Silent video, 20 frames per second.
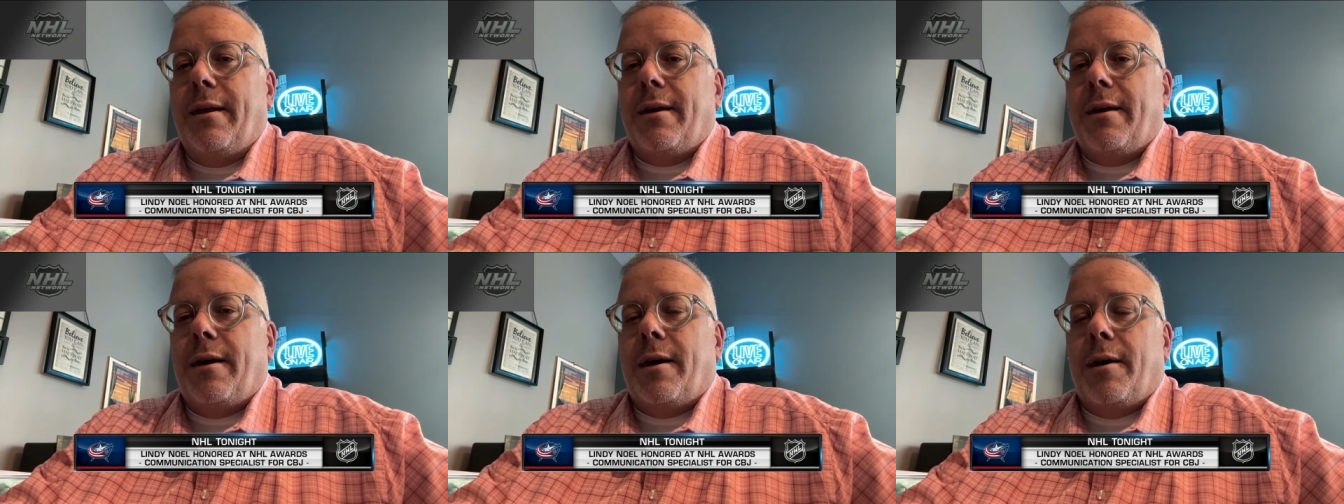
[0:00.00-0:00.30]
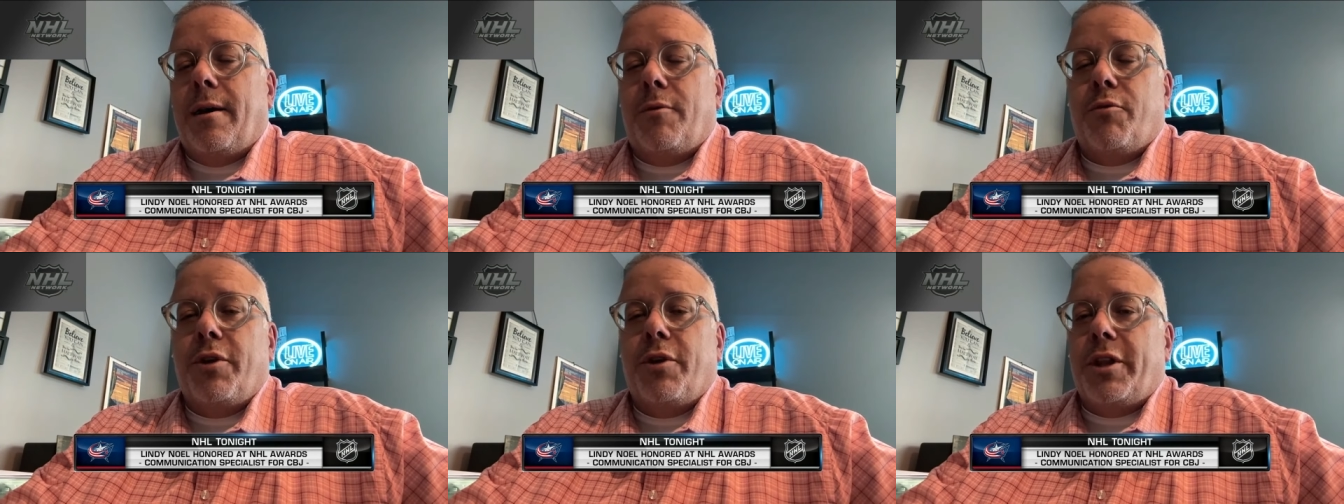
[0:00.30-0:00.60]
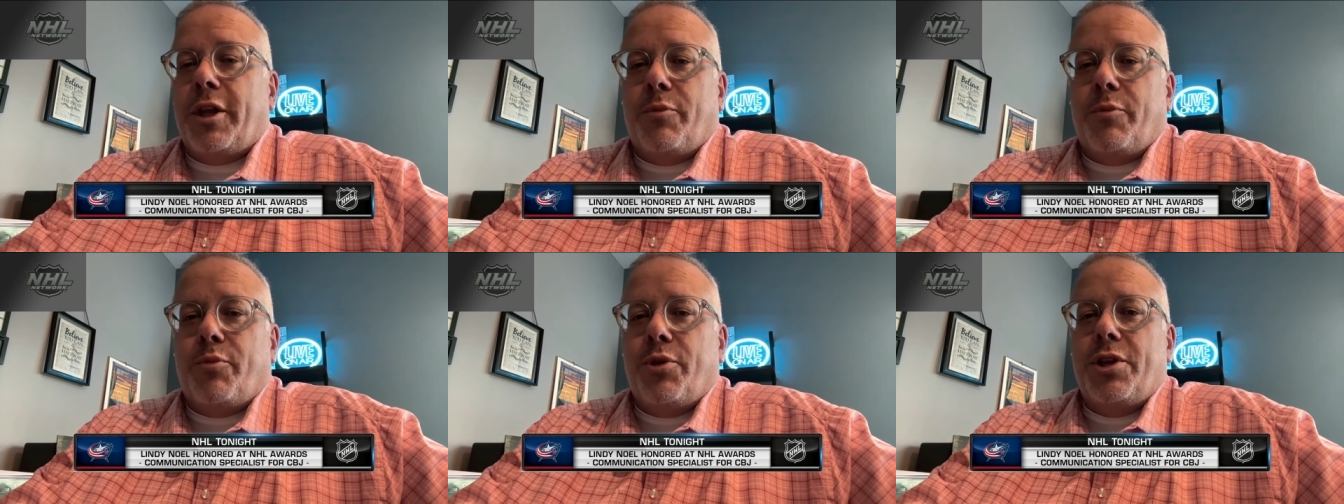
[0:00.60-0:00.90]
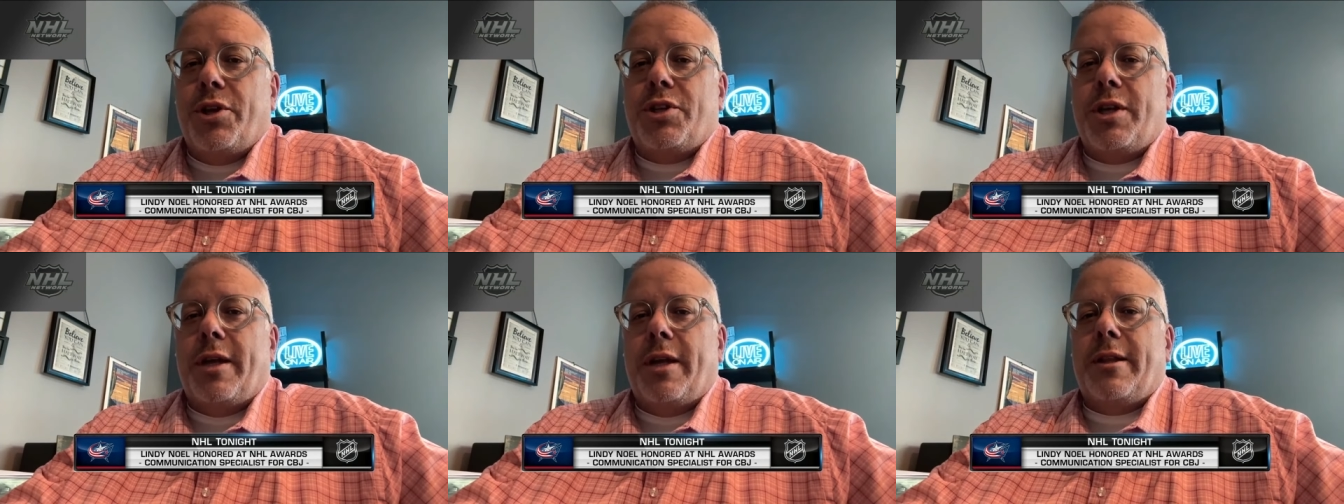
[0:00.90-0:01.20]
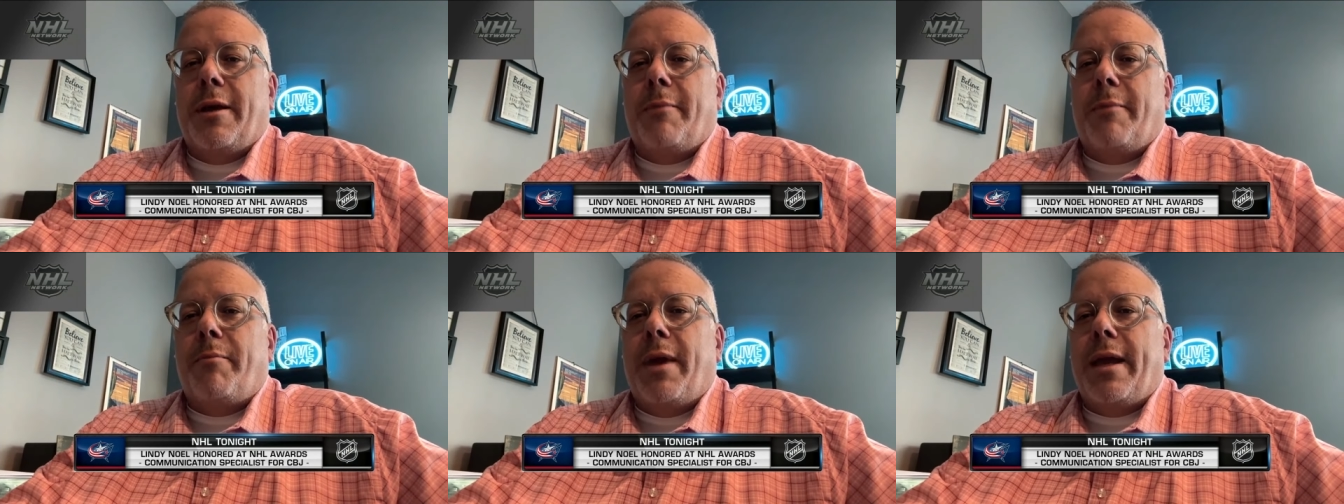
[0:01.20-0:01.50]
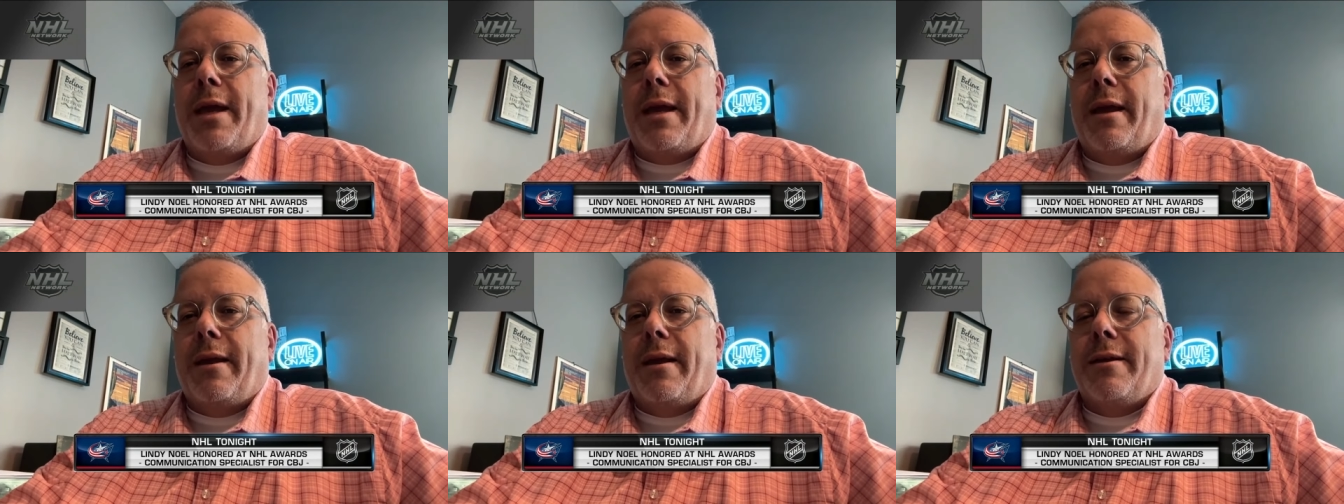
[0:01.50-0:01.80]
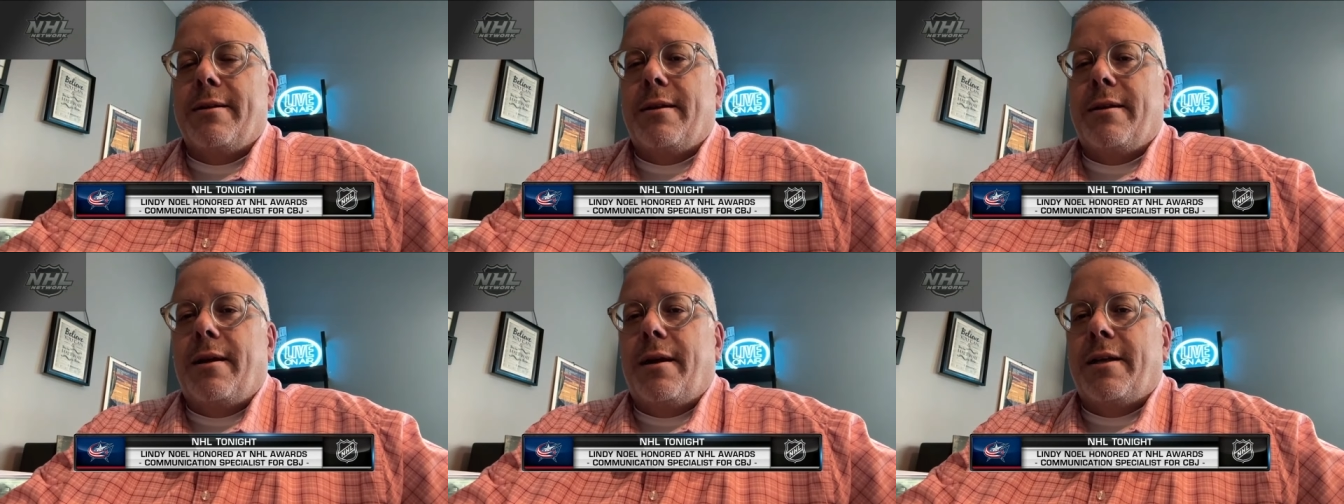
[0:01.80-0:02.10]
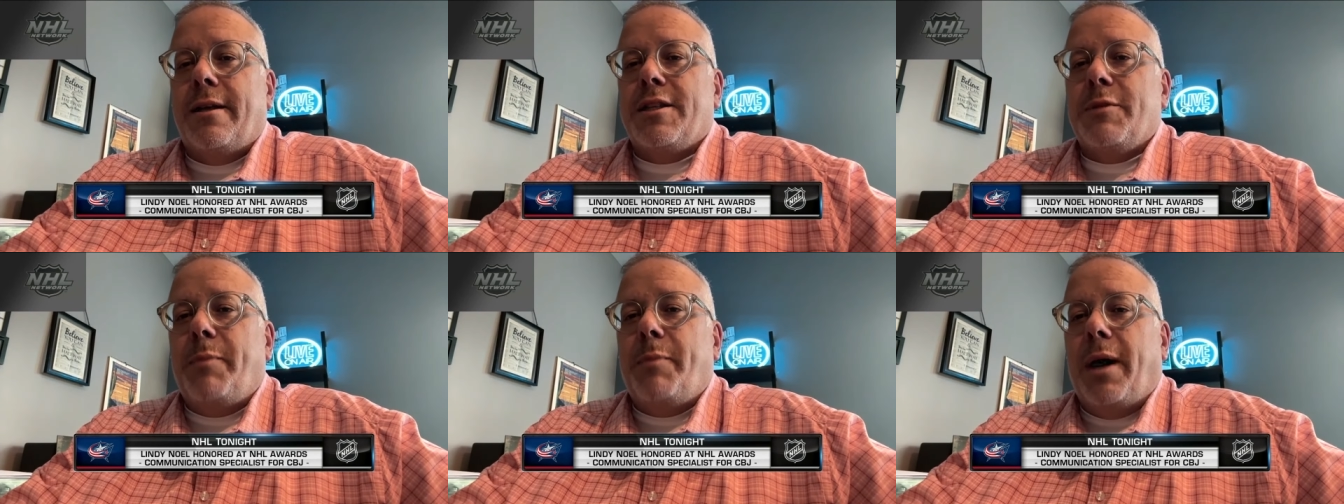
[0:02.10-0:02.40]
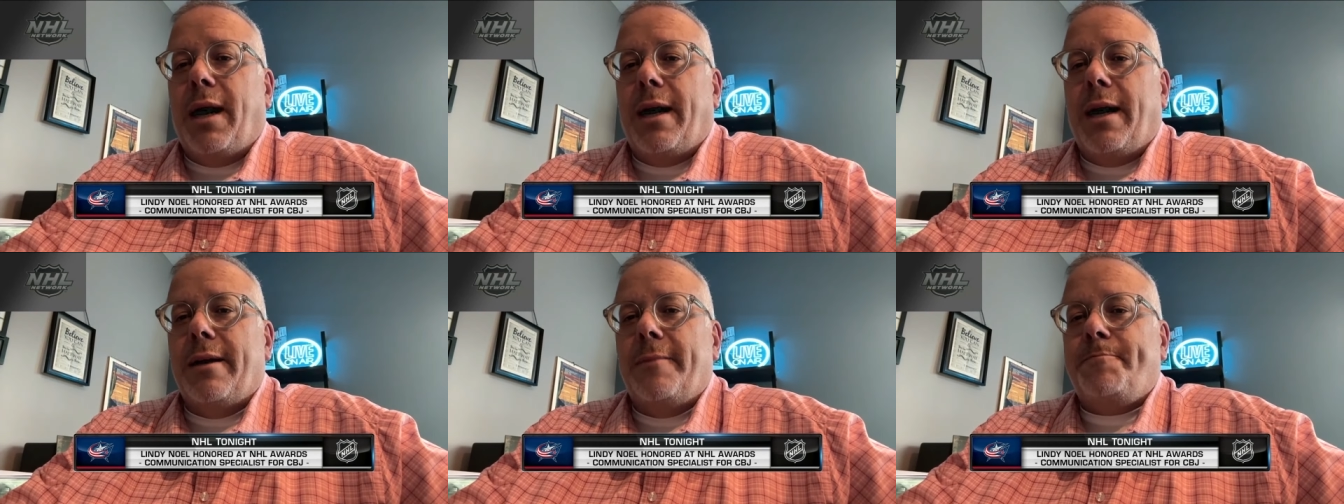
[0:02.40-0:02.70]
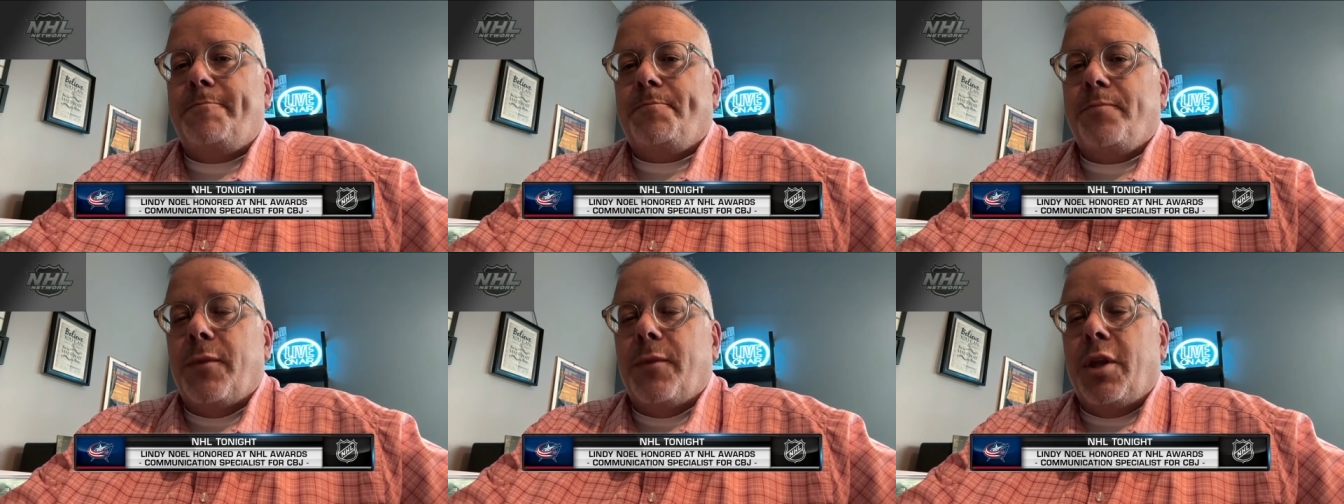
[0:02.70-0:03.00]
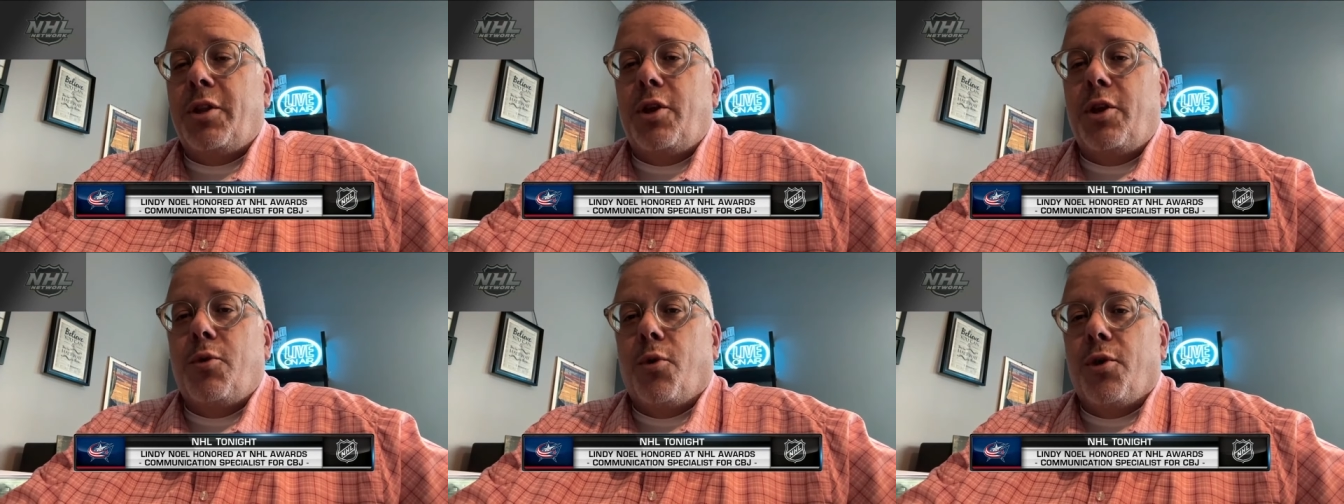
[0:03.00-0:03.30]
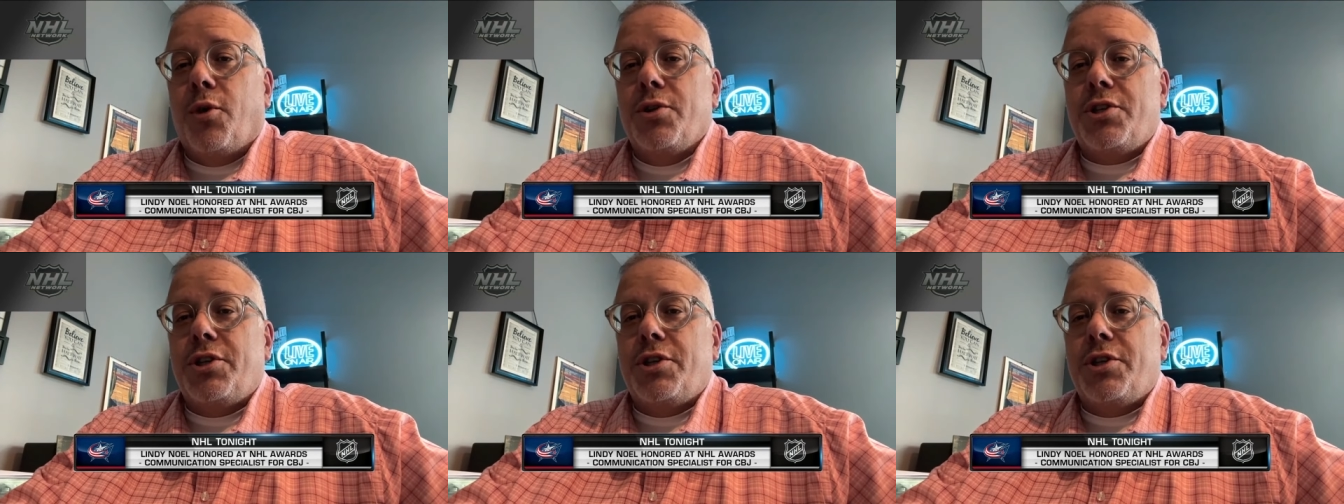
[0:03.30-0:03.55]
uh, really appreciate them making a, a, spot in the award